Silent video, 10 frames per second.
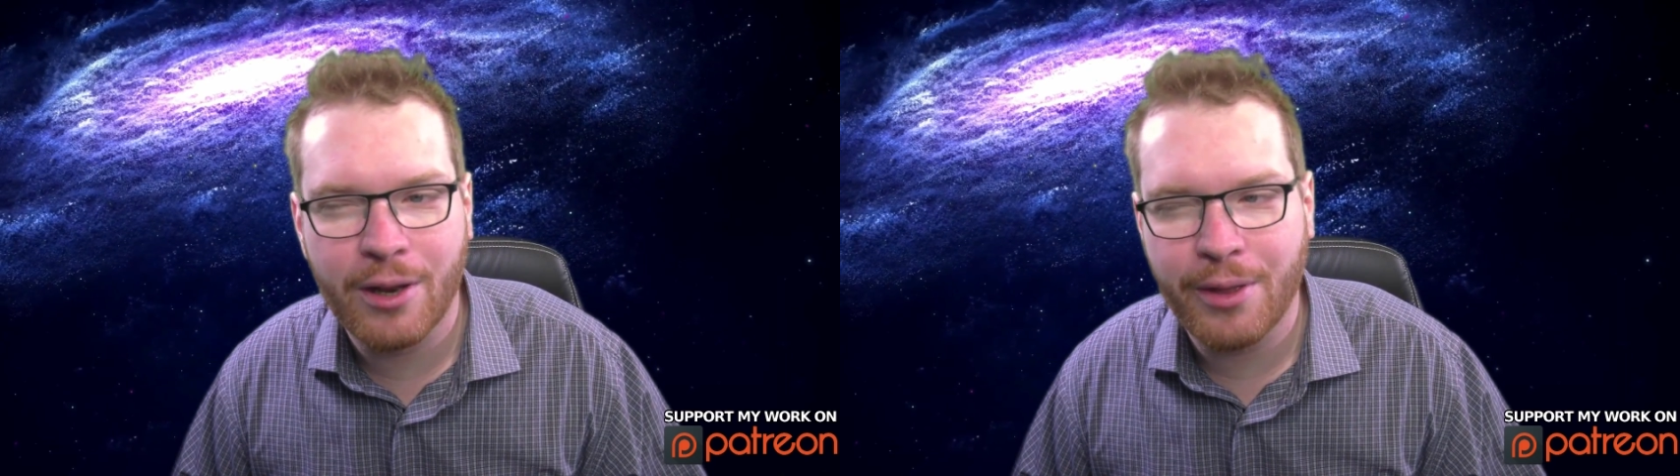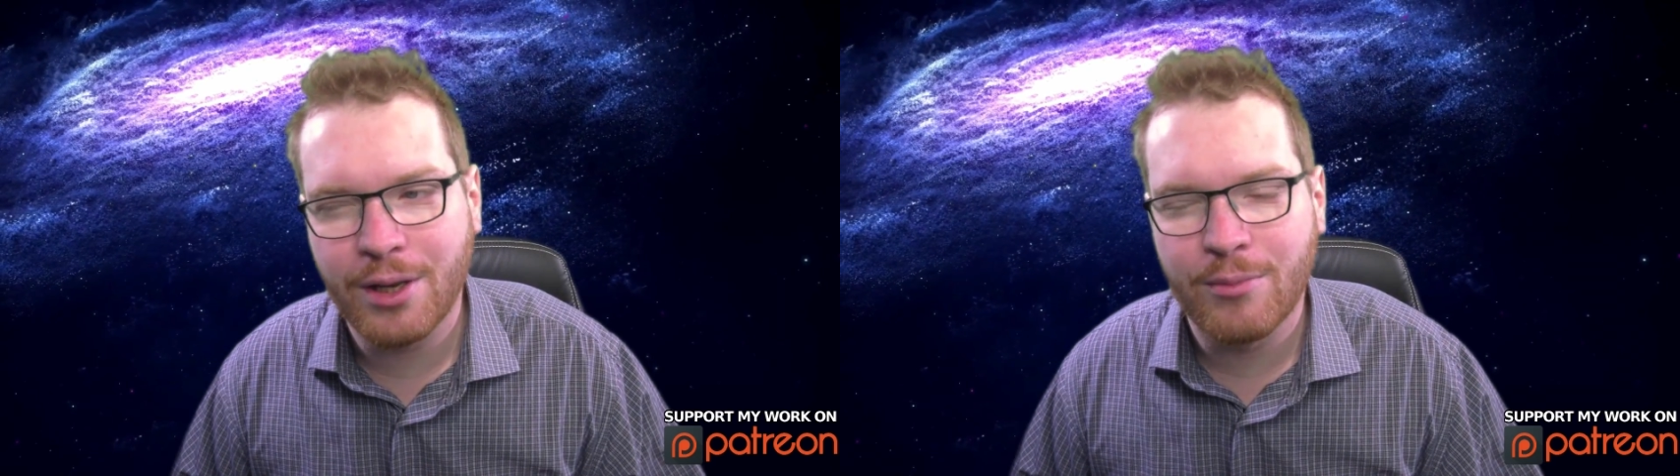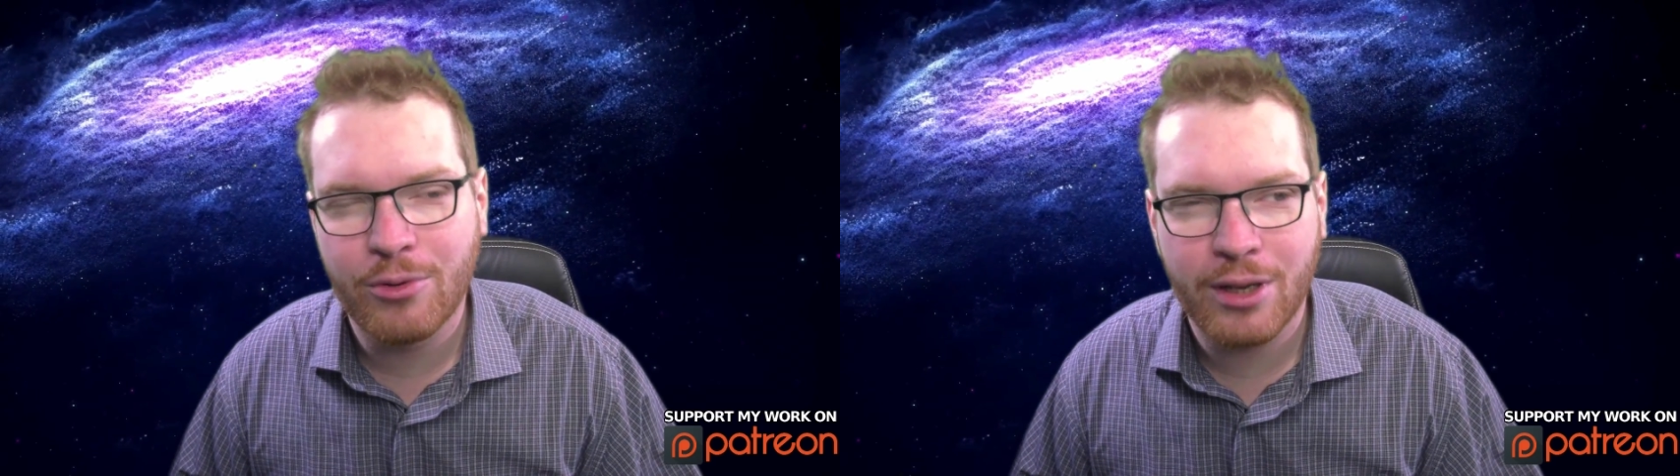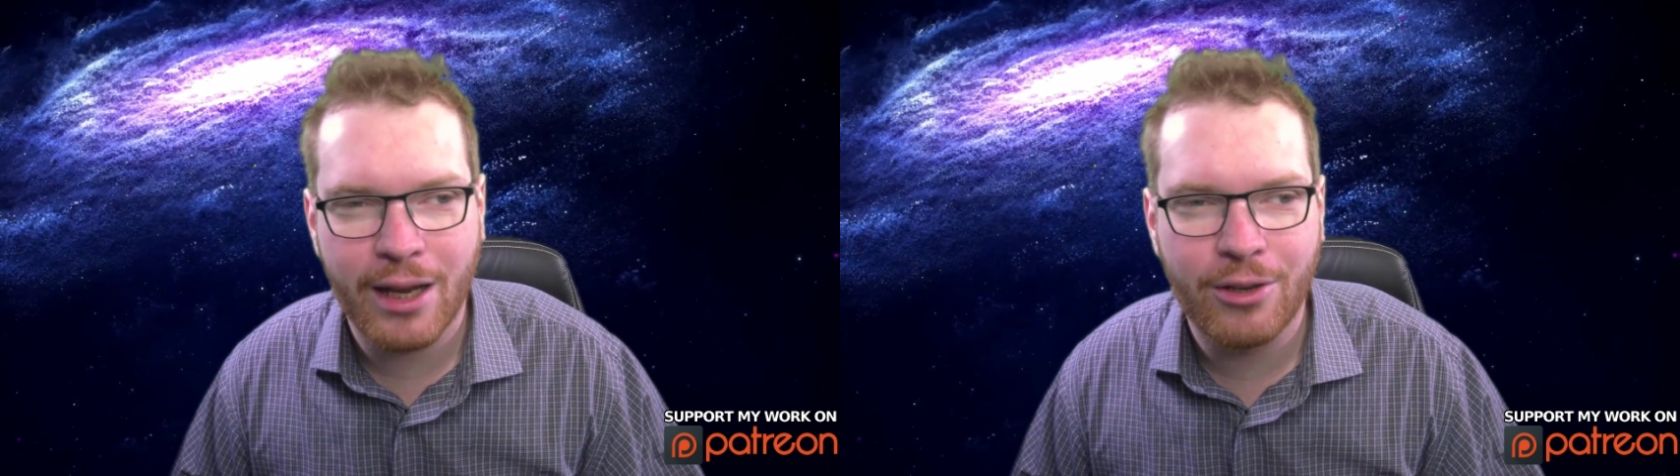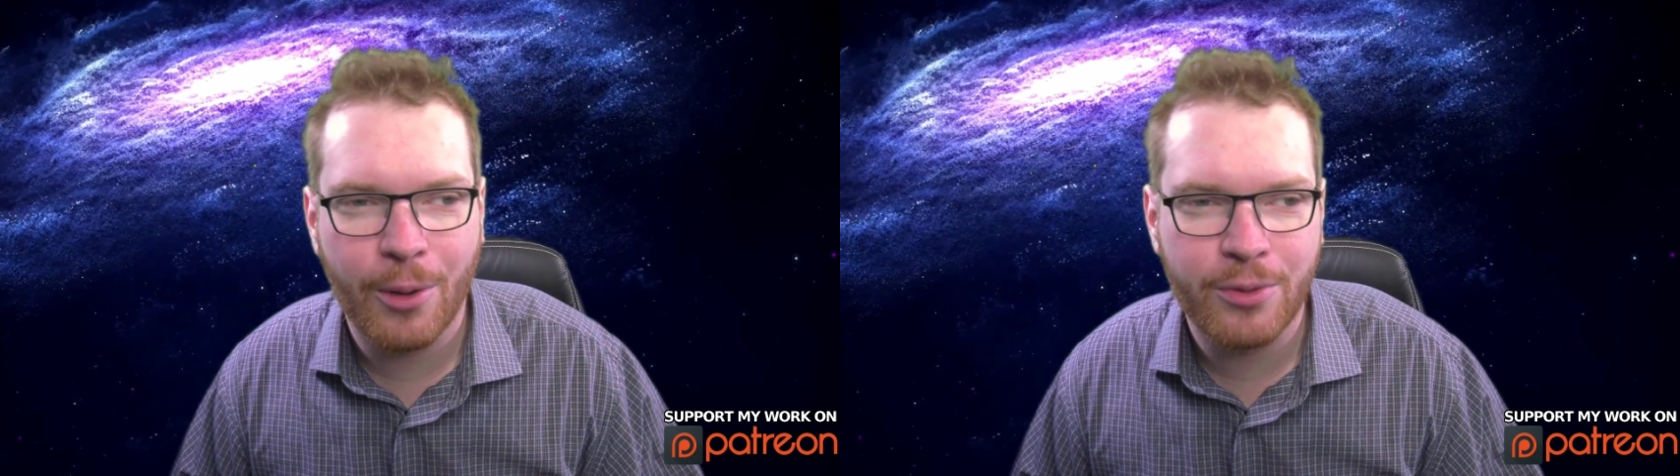I think the most
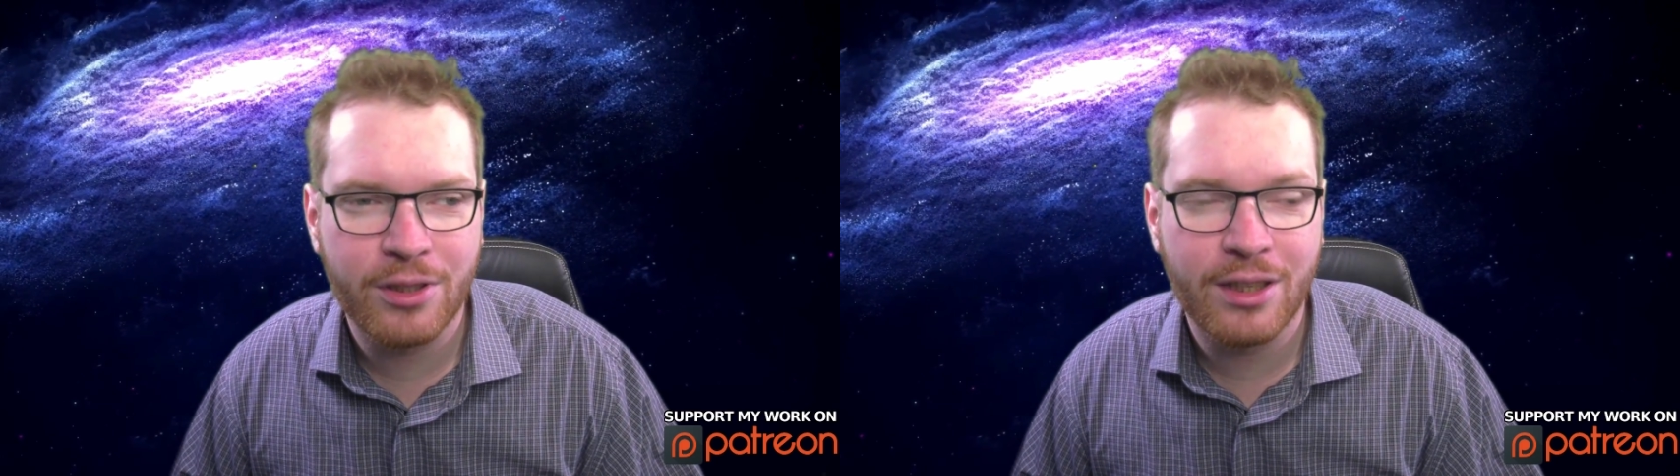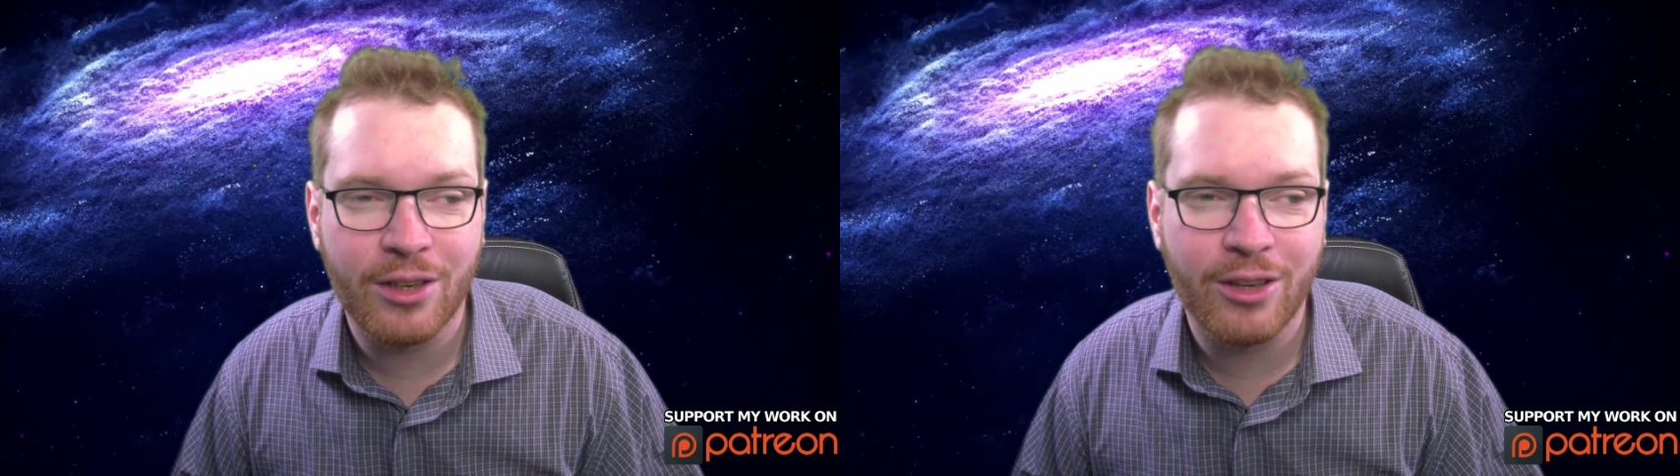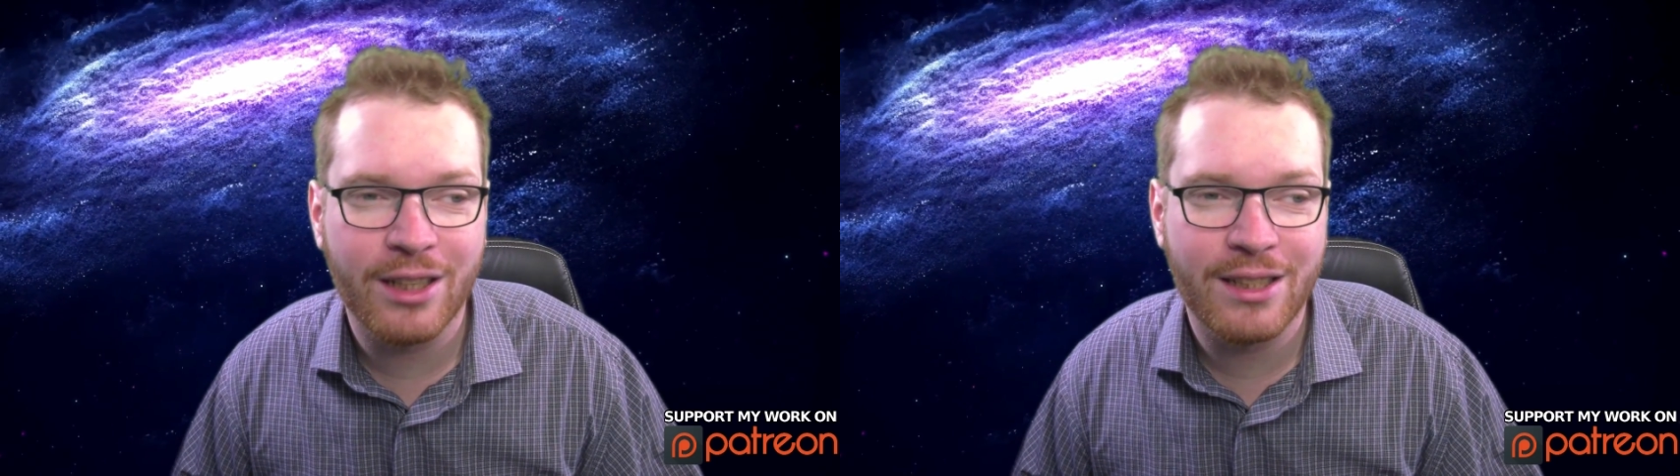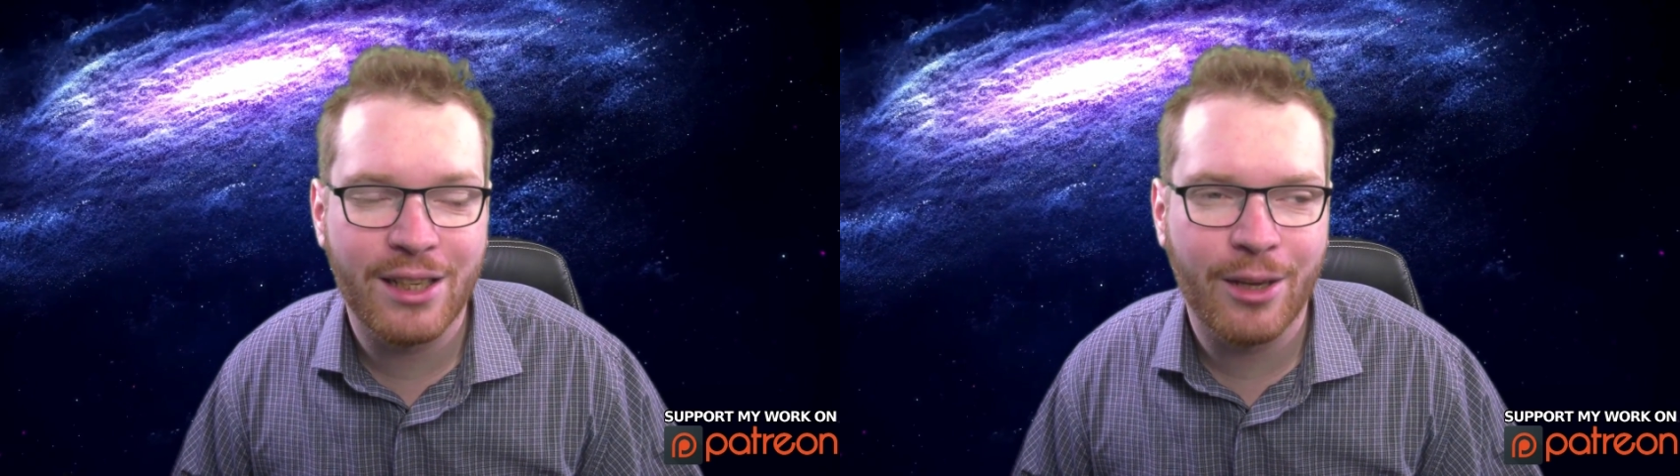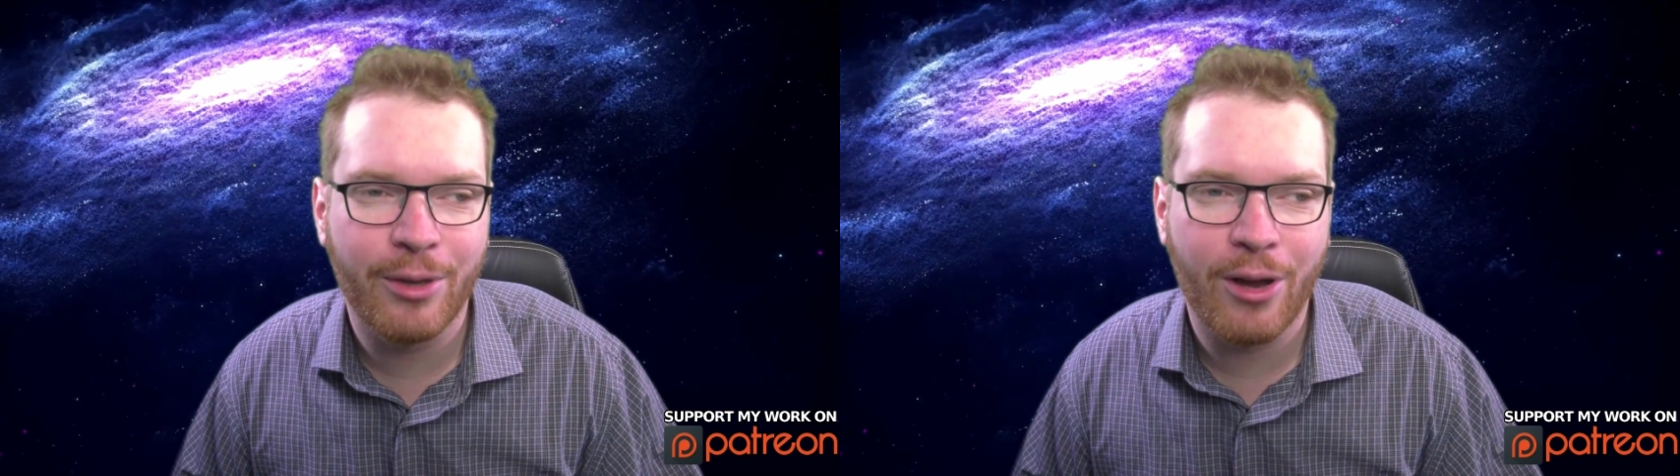likely option is they're gonna
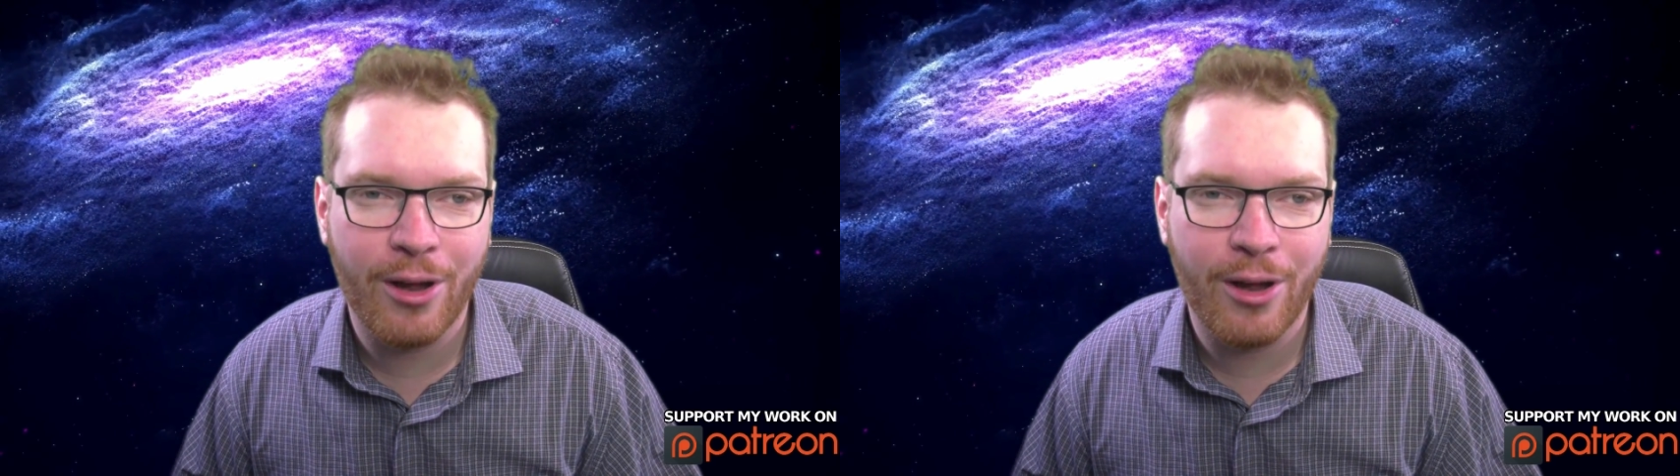send up an